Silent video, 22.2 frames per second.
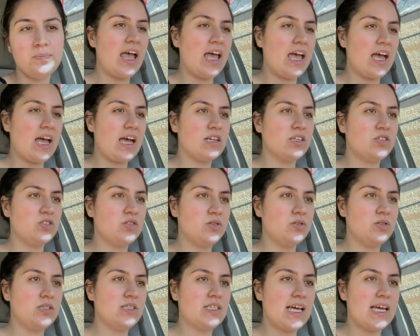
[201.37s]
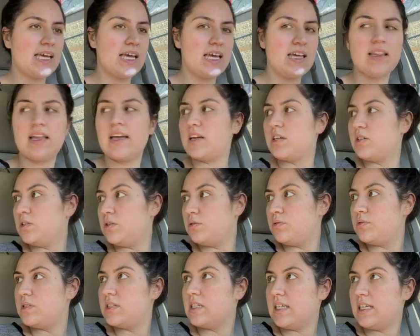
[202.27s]
And as soon as I get like
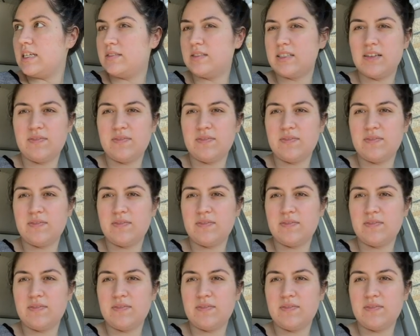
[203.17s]
new seats,